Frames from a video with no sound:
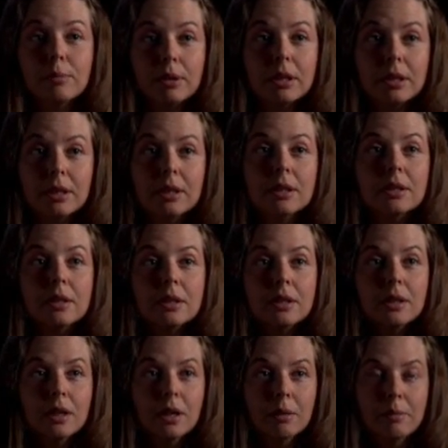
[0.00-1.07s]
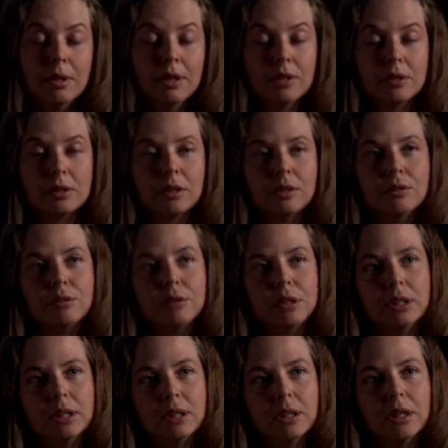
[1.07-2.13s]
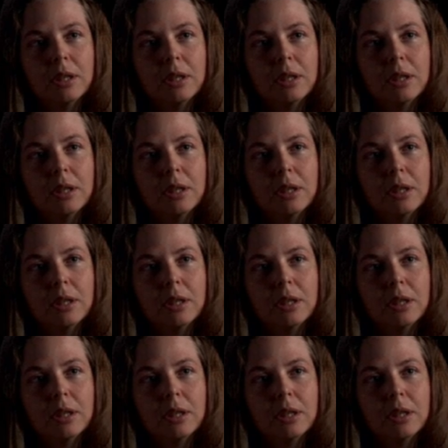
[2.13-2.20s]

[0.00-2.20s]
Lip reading: really, in this country.